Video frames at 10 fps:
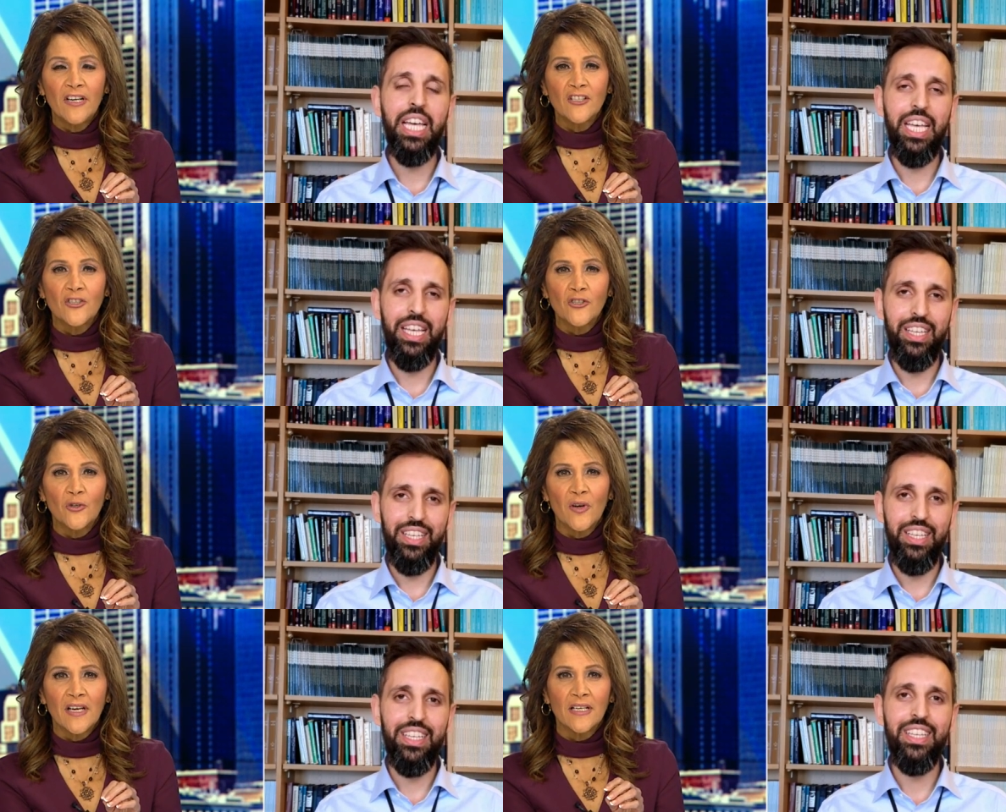Speaker 1: it is you're
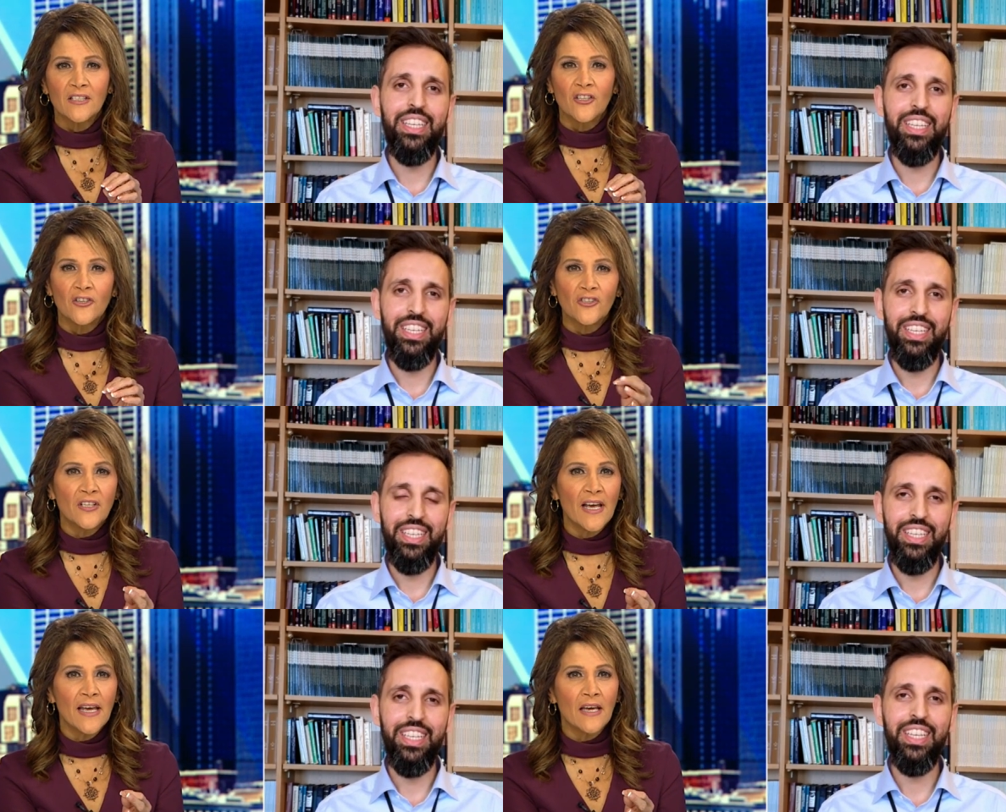doing because you're
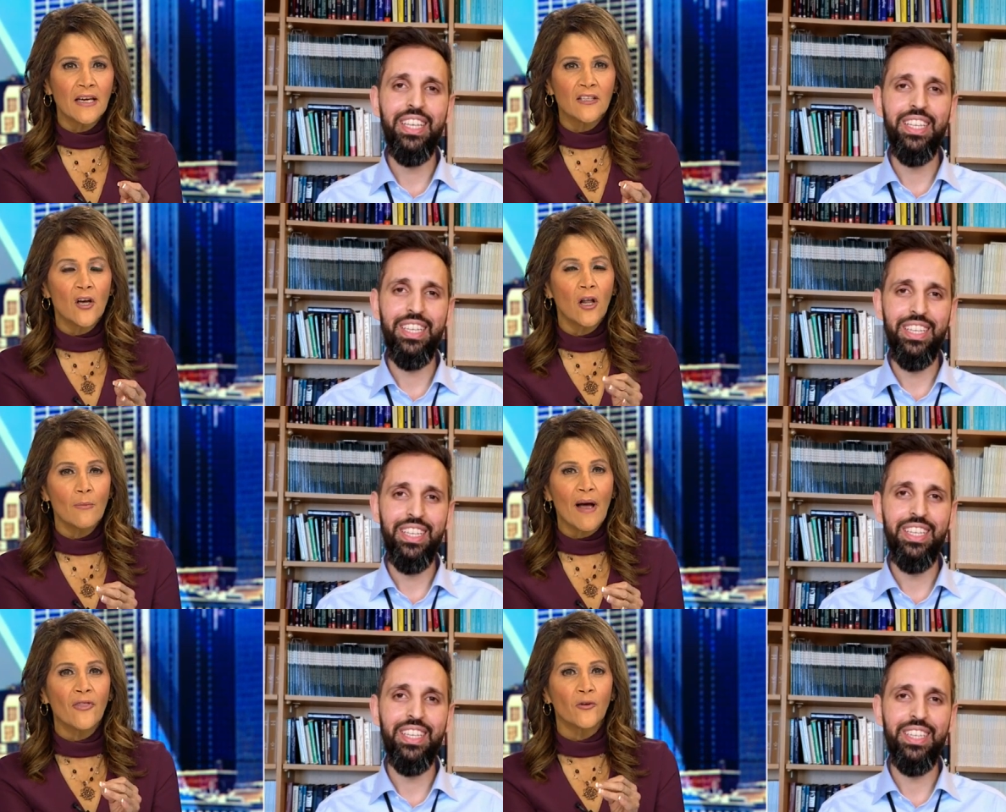saying it's all
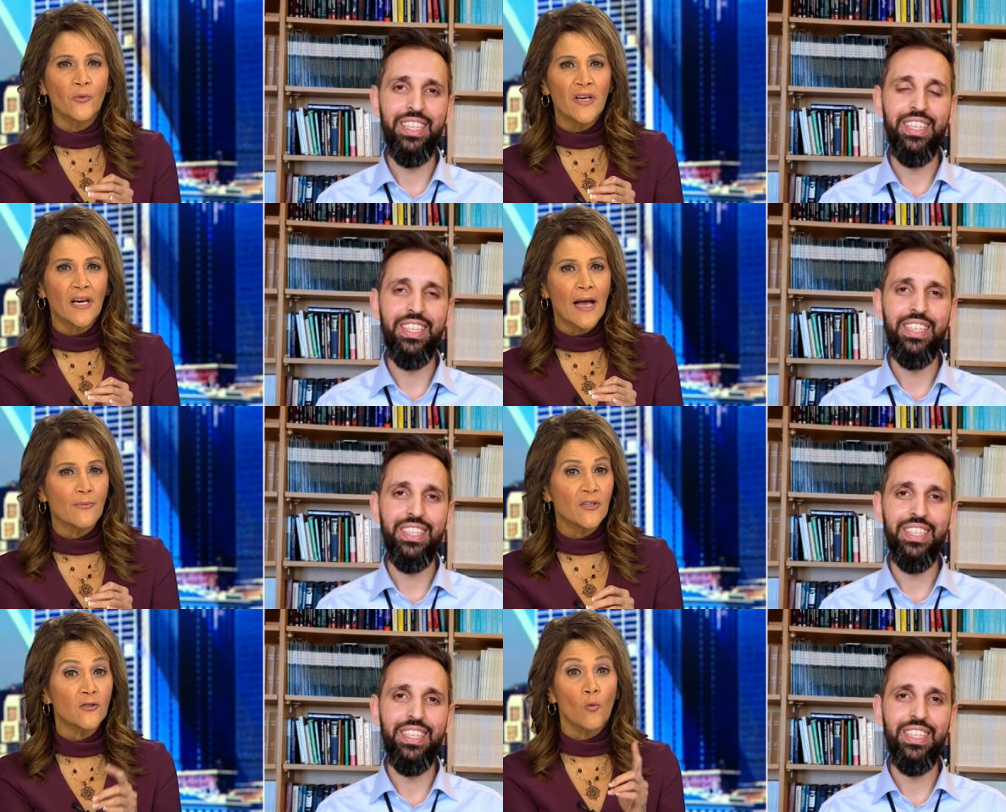about the
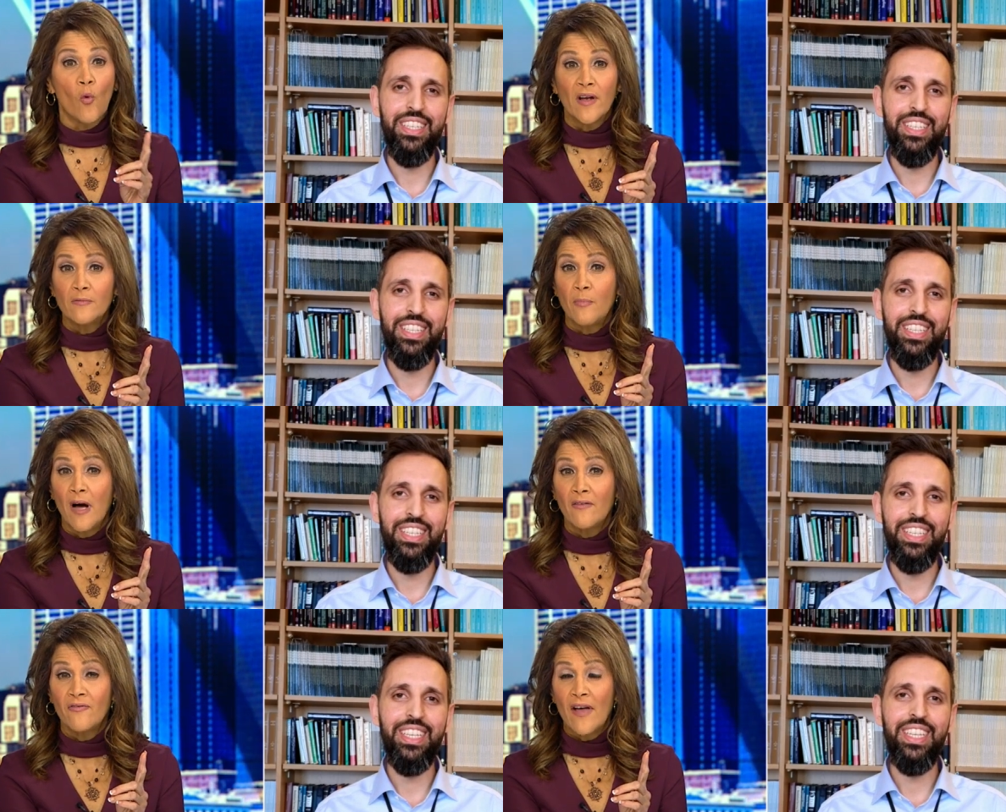relapse. Is it one
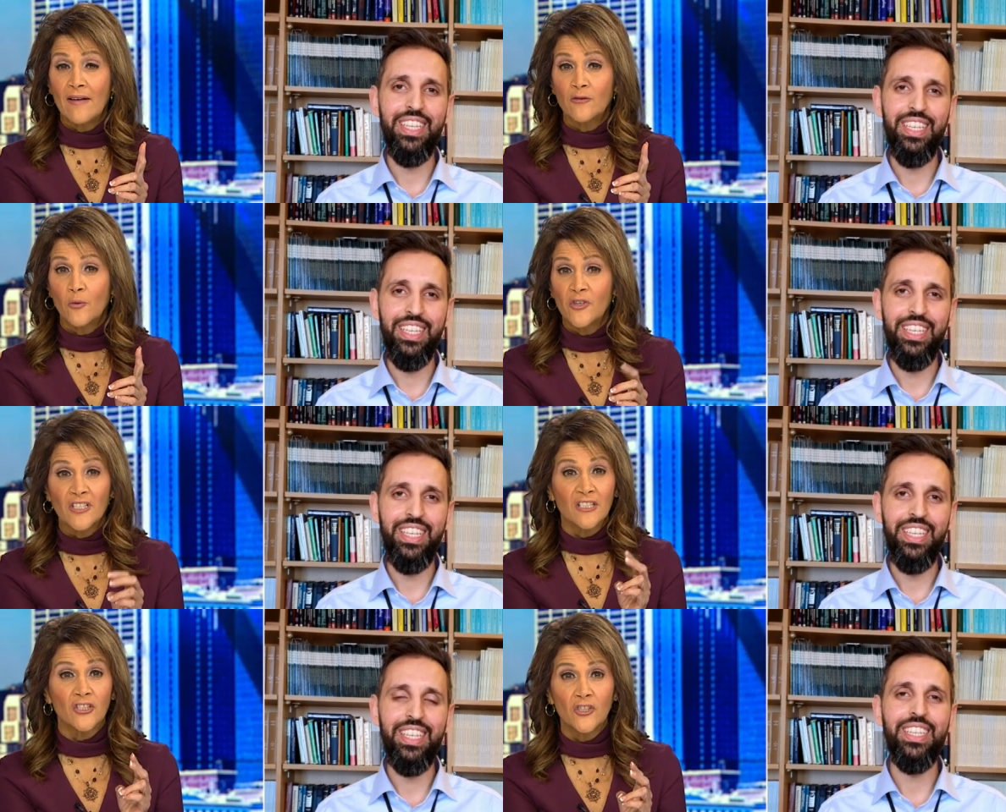puff afterwards?
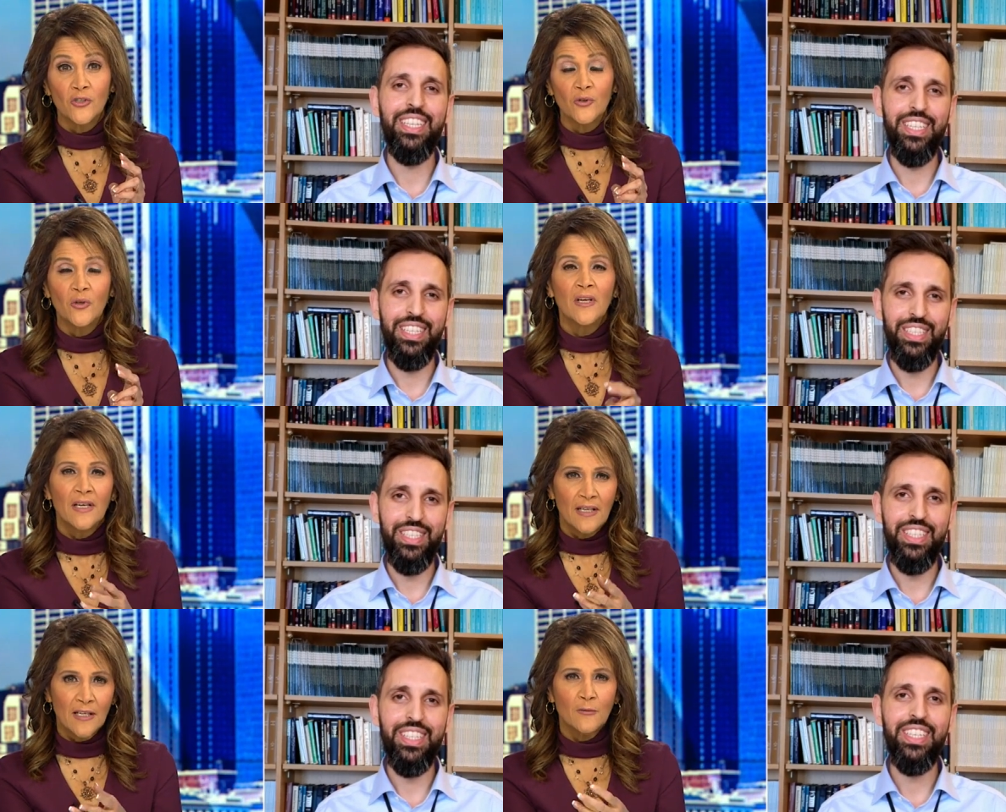Is it two?
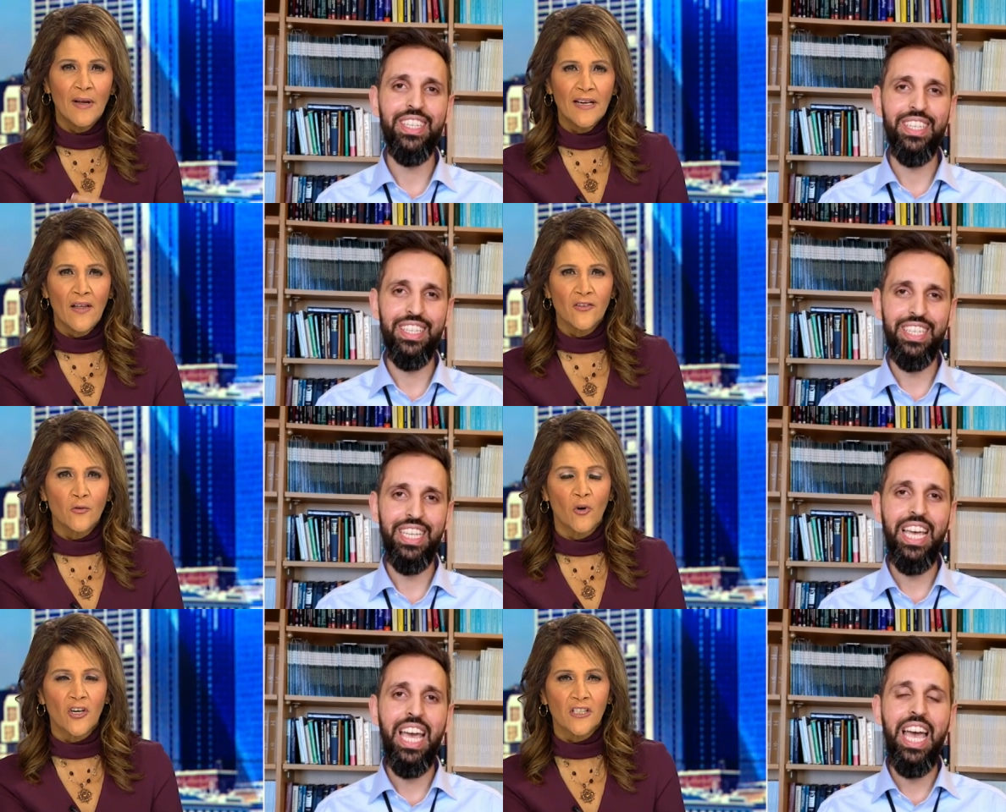Explain how
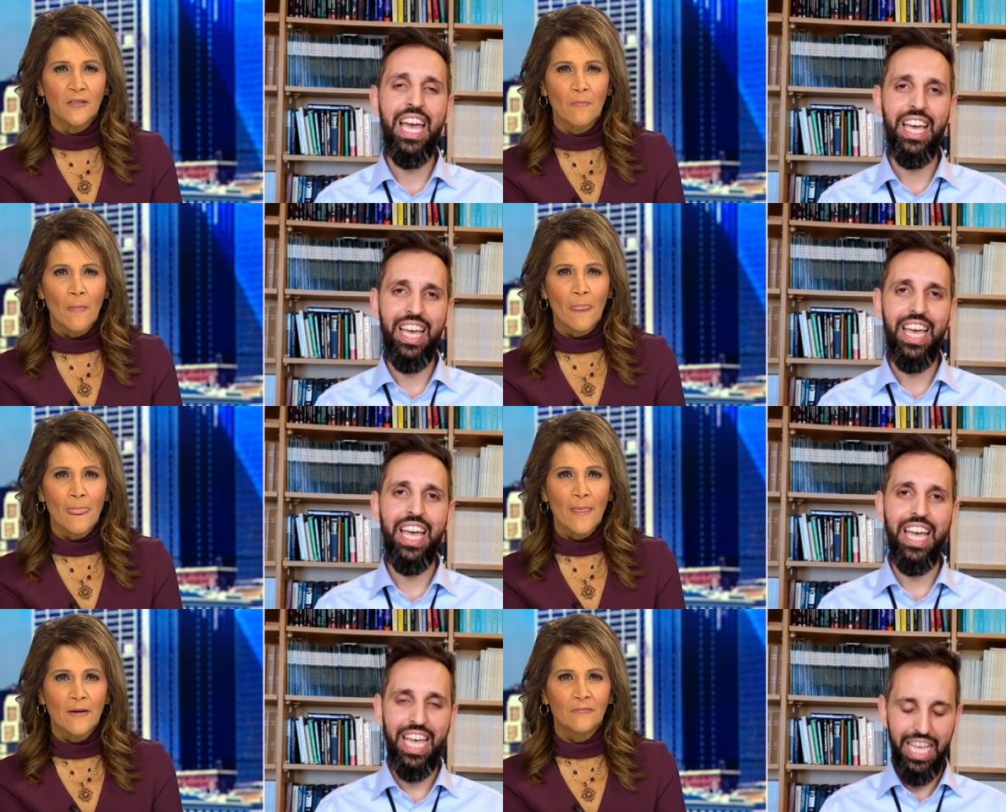
Speaker 2: this works.
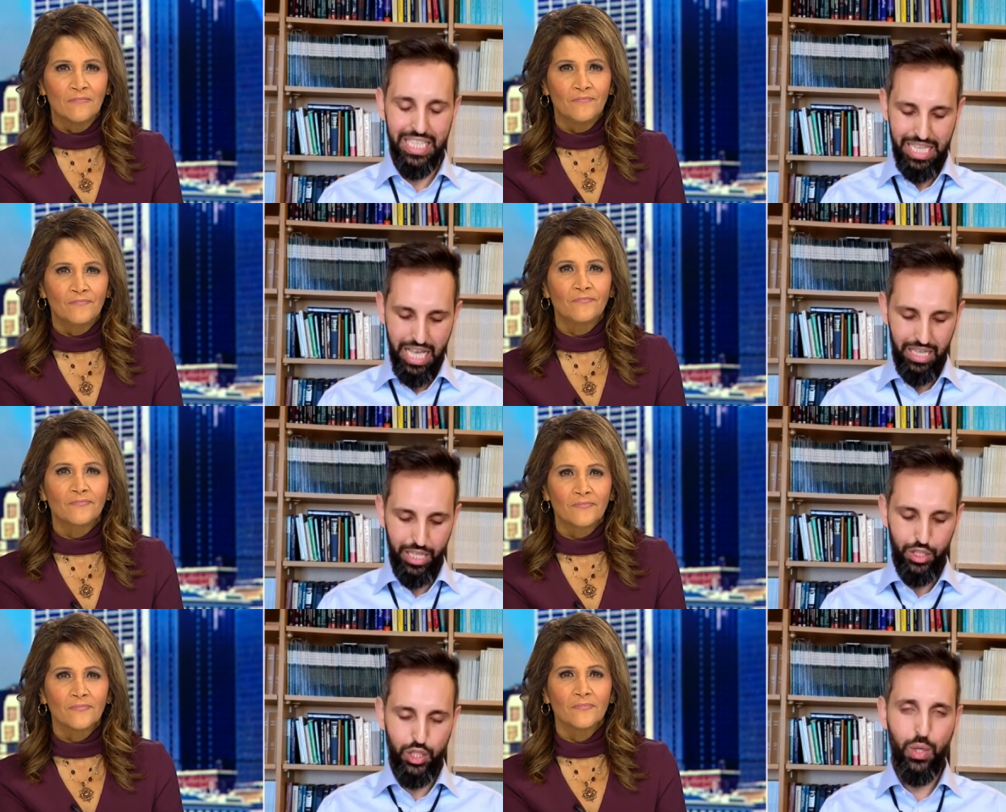Exactly.
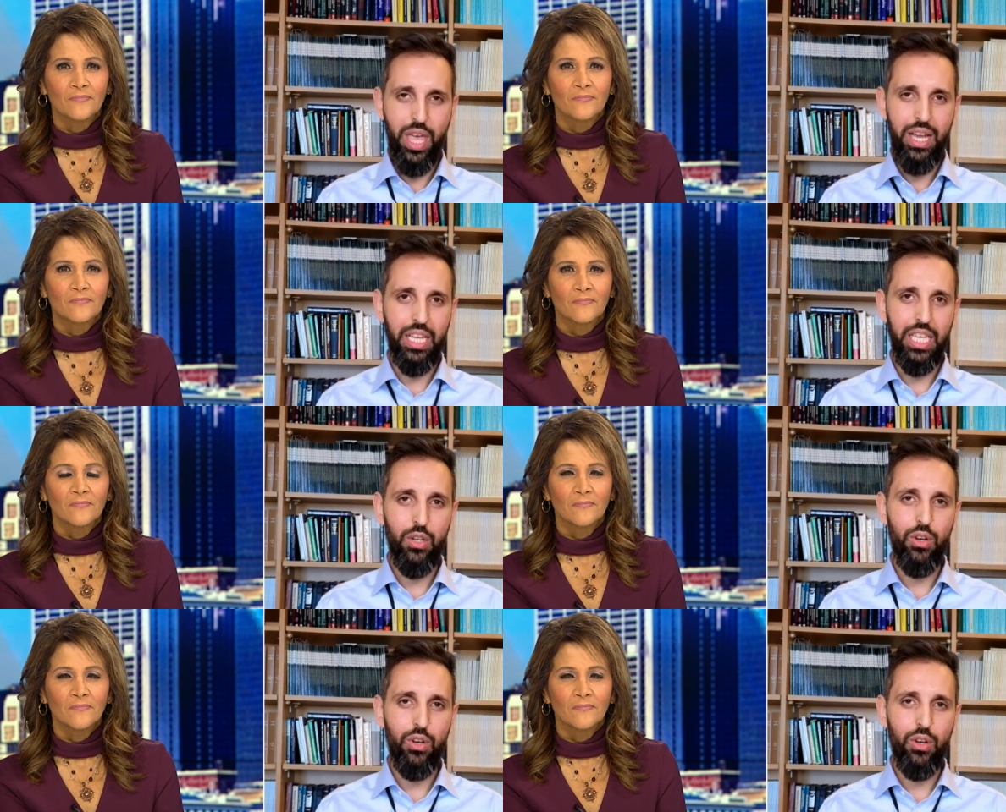So then here